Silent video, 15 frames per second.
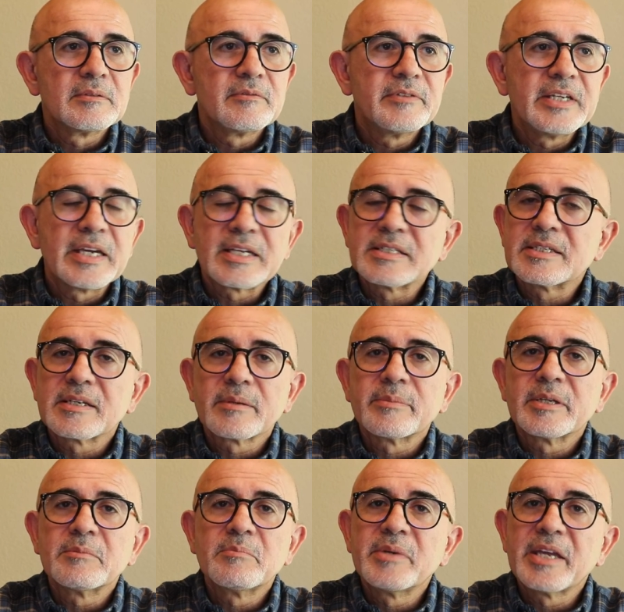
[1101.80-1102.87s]
we
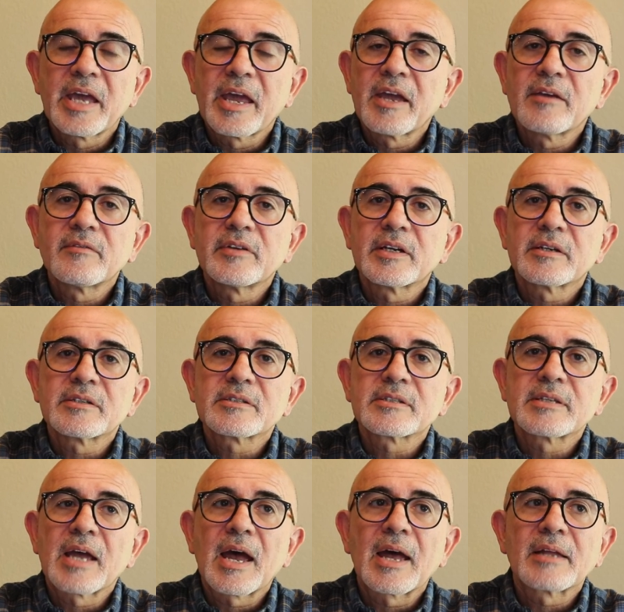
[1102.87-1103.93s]
exhibit
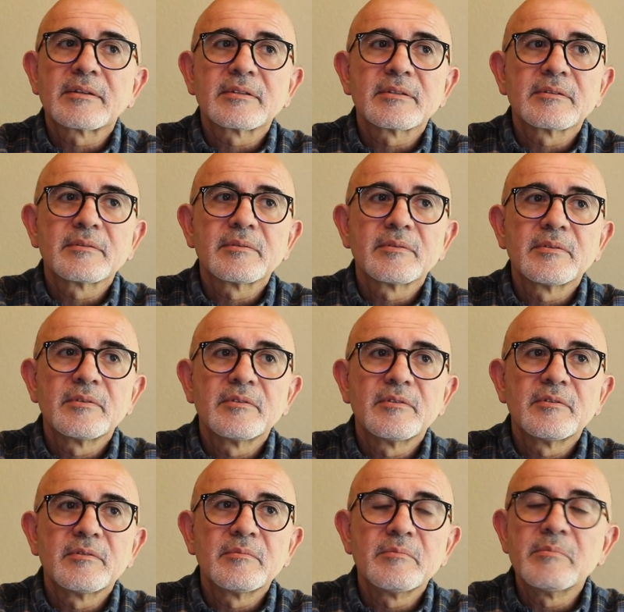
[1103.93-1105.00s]
behaviors that
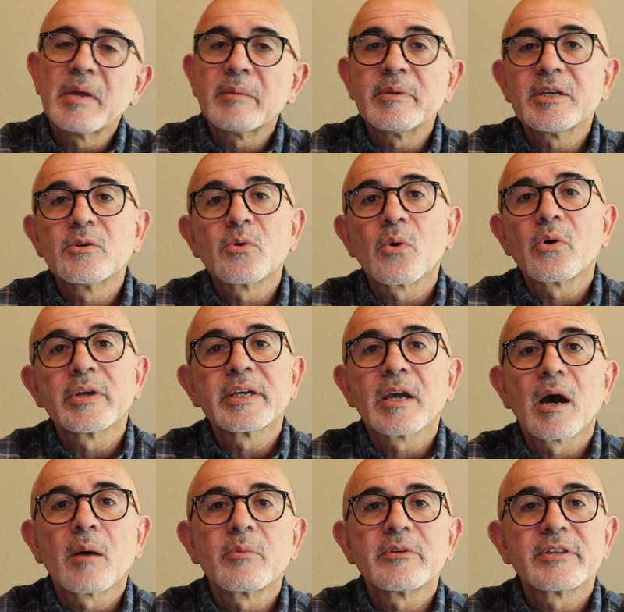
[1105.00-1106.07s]
maybe growing
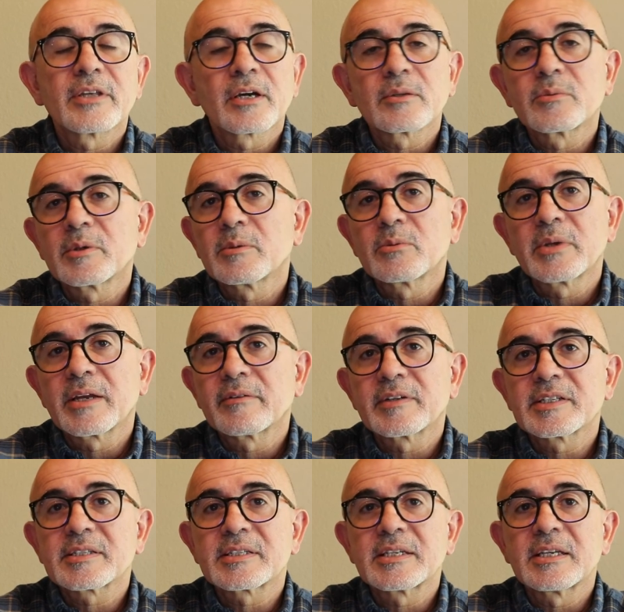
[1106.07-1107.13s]
up we thought we would
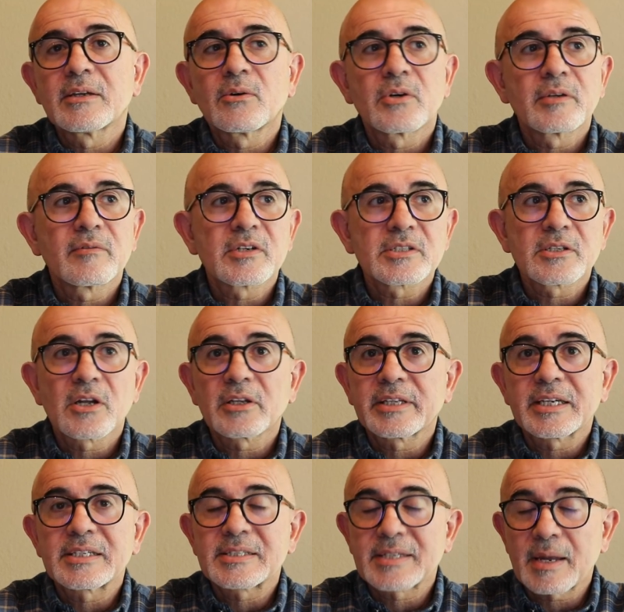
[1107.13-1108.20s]
never see, or it was not
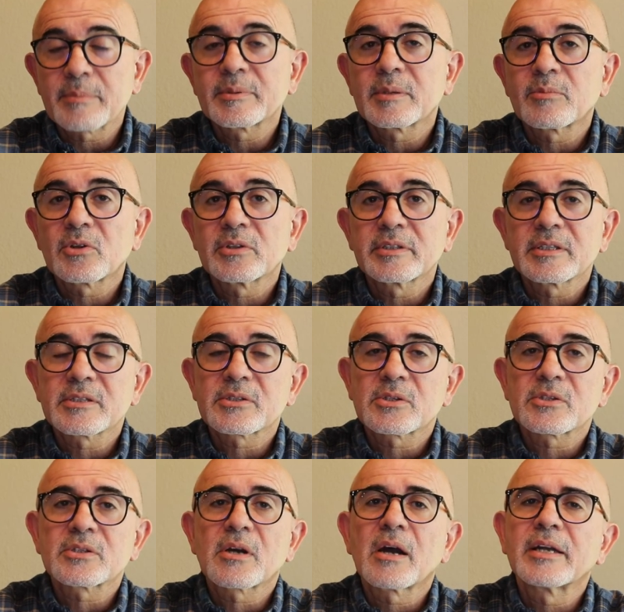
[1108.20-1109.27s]
acceptable in the
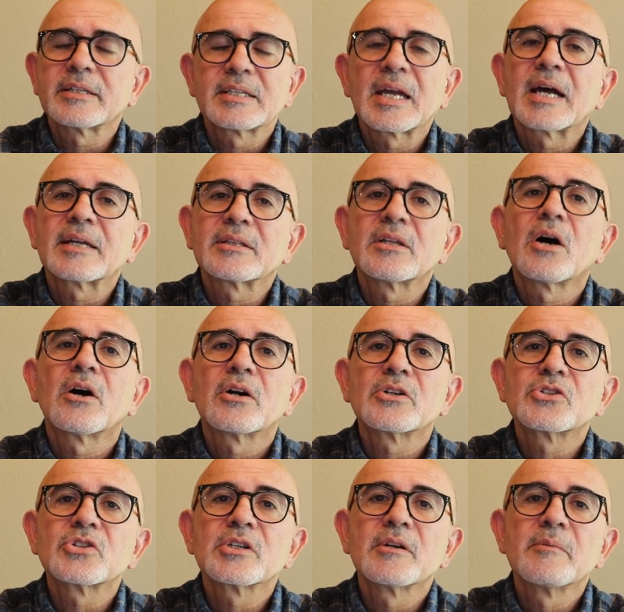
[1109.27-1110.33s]
society at
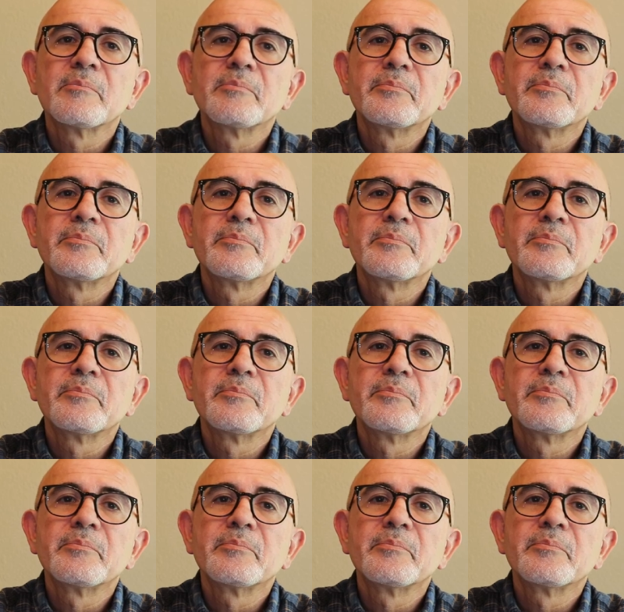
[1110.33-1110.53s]
large.